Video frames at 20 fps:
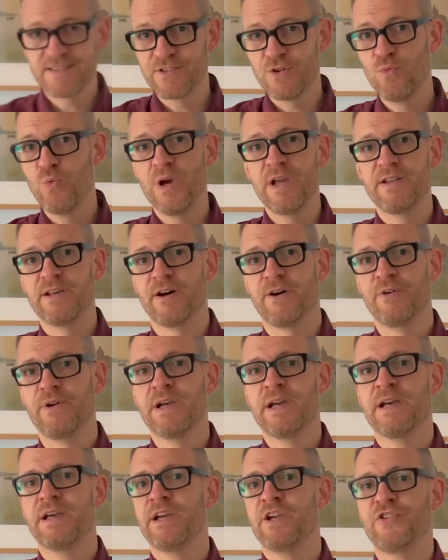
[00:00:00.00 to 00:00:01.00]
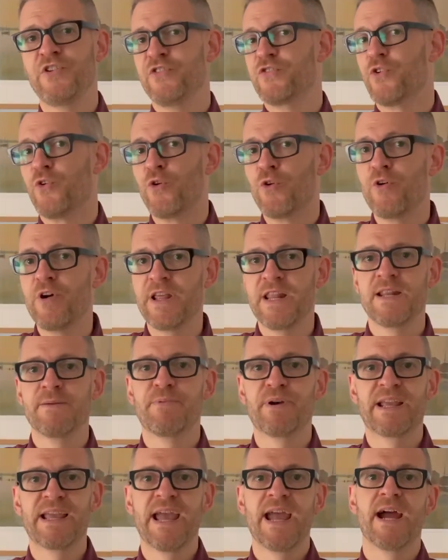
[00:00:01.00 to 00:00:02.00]
a widow, she's already in a
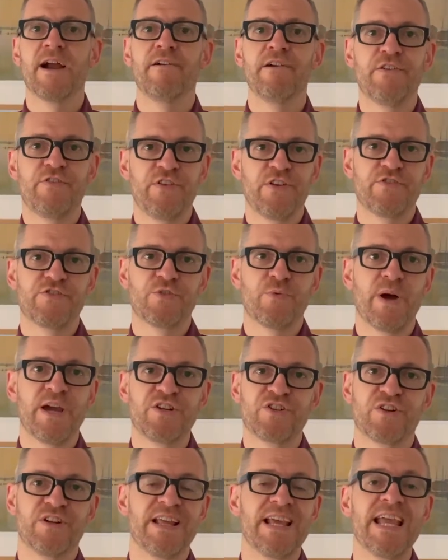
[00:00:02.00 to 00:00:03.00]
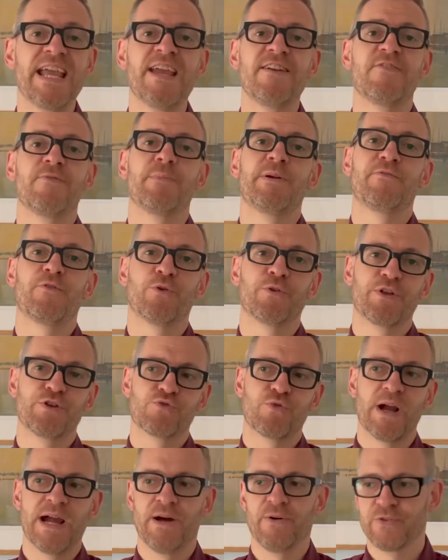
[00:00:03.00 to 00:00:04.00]
precarious situation even before the
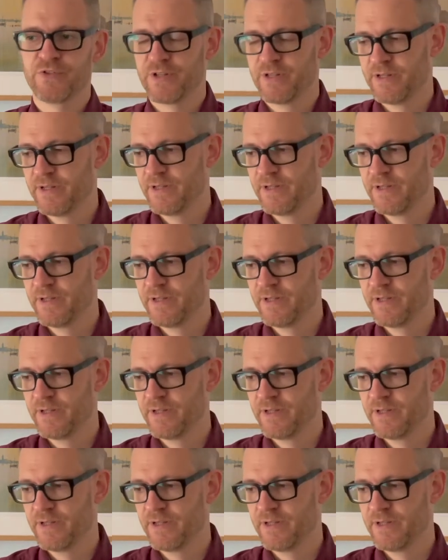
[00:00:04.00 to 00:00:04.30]
drought.